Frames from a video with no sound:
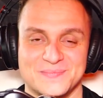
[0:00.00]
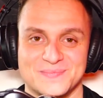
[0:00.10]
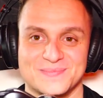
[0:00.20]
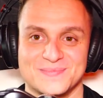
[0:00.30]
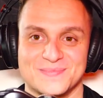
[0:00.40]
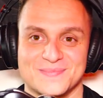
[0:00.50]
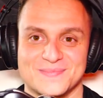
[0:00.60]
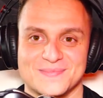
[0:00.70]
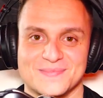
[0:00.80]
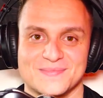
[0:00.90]

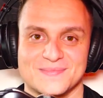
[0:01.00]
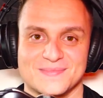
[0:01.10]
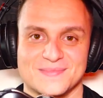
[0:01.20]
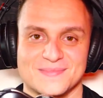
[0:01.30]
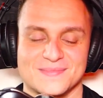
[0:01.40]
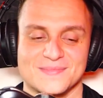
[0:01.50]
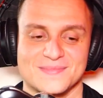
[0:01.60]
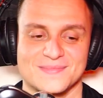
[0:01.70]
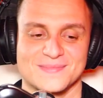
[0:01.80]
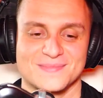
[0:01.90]

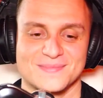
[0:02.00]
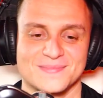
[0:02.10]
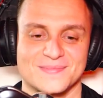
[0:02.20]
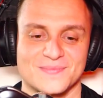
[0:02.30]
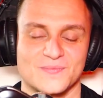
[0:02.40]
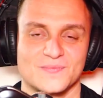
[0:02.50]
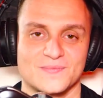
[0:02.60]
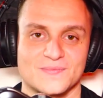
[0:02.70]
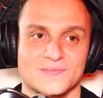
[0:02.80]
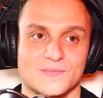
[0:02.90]

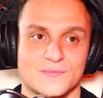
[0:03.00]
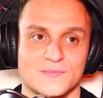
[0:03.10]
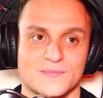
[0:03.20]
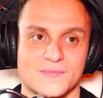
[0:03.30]
No words are spoken by the person on screen.